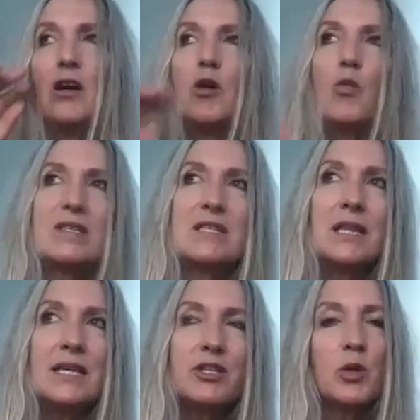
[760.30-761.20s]
was
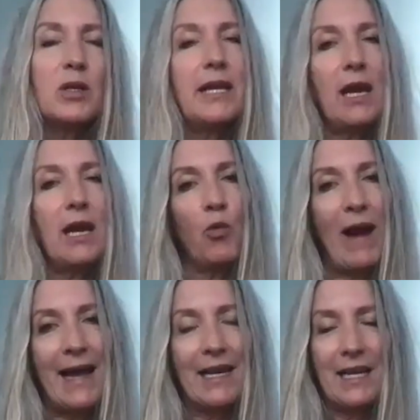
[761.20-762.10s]
literally
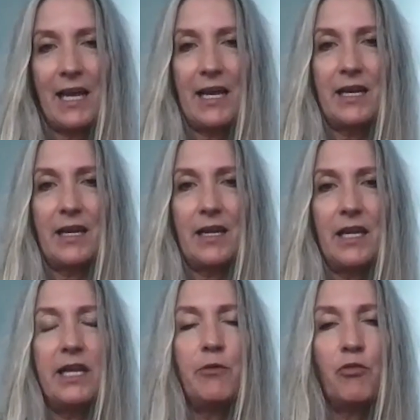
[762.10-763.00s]
eradicated,
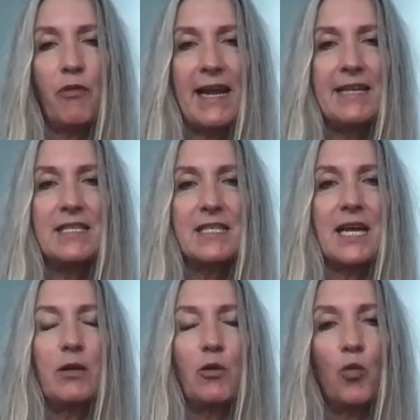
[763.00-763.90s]
erased,
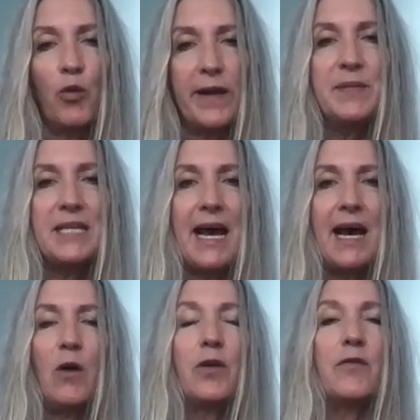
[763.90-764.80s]
and ripped
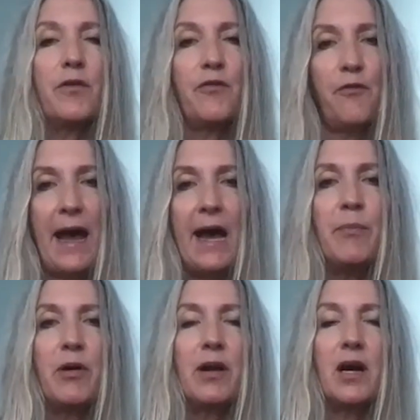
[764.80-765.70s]
out of the
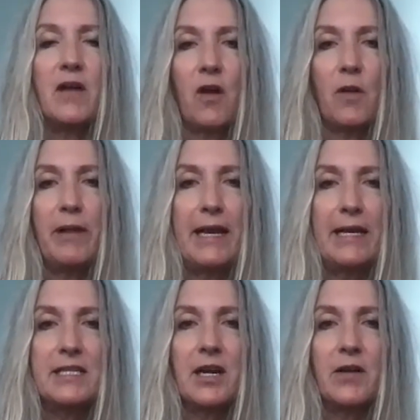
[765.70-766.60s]
fabric of our
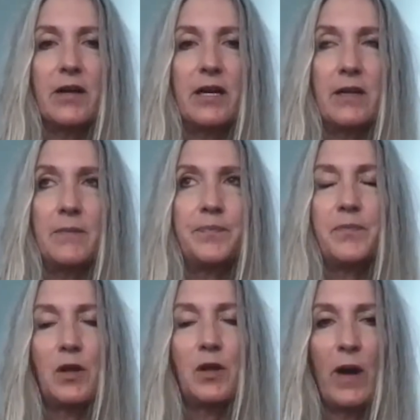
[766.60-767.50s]
planetary
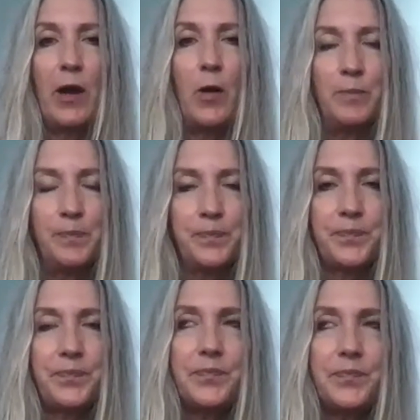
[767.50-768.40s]
realm.
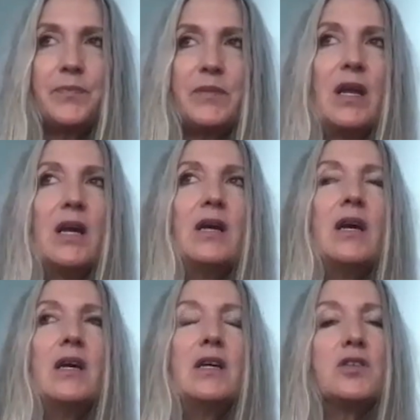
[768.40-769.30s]

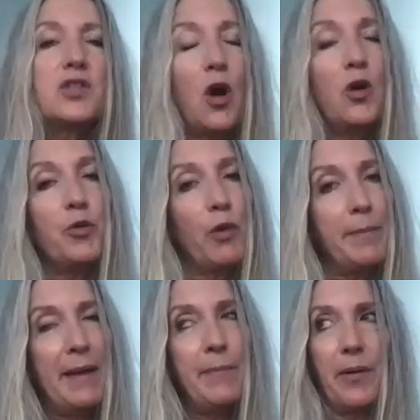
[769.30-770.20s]
So you
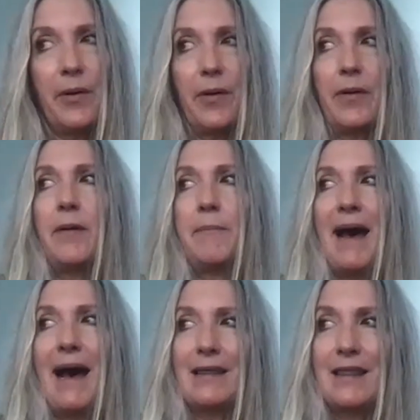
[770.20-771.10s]
remember
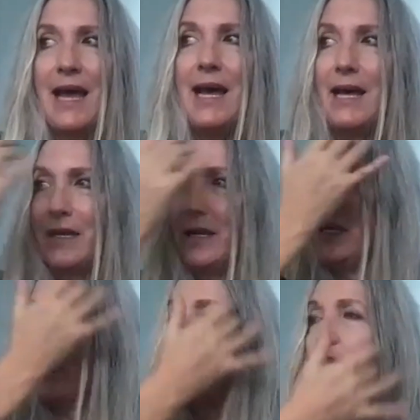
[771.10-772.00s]
back then,
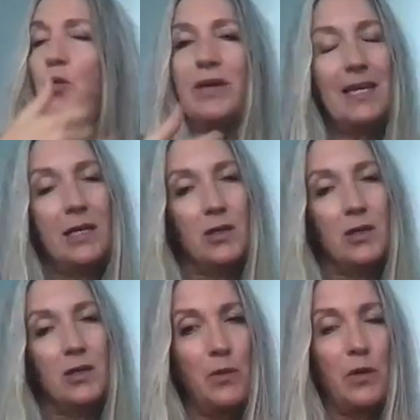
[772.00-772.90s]
if you healed
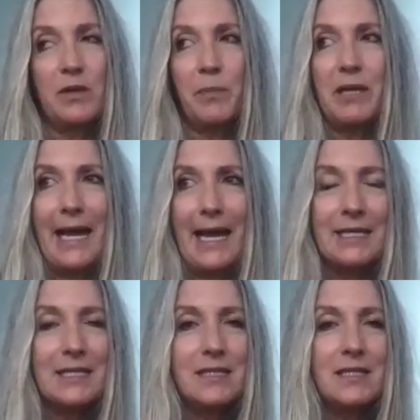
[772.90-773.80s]
someone with
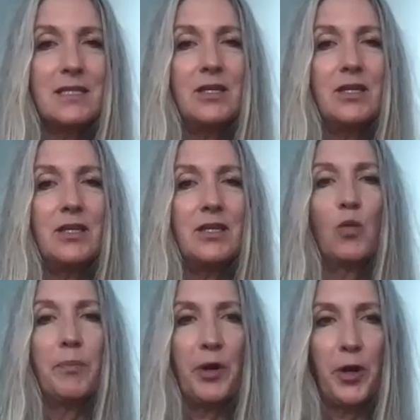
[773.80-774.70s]
plants, you
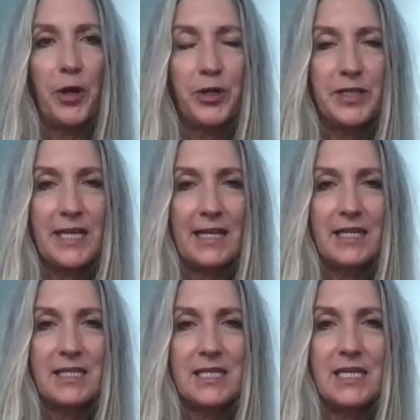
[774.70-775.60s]
were burned at
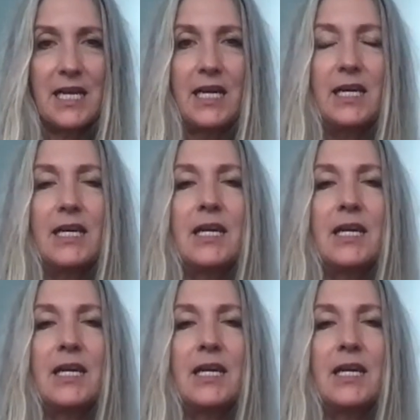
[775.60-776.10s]
the stake.